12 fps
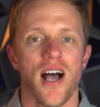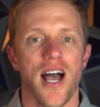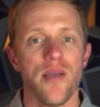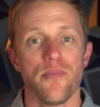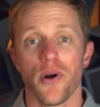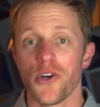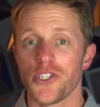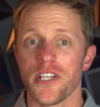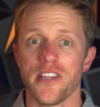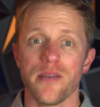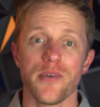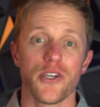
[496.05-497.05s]
I
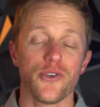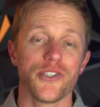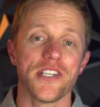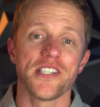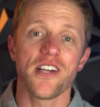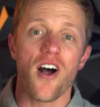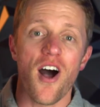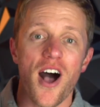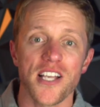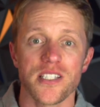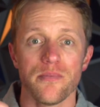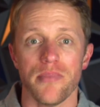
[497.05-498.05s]
personally think Magoosh is an
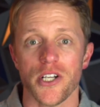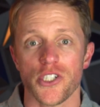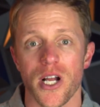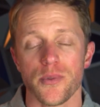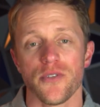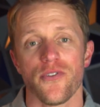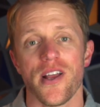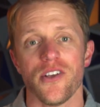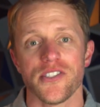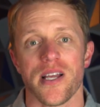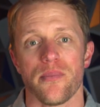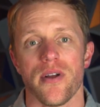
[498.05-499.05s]
awesome budget option for
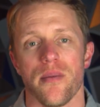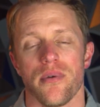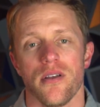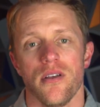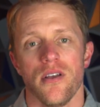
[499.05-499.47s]
LSAT prep.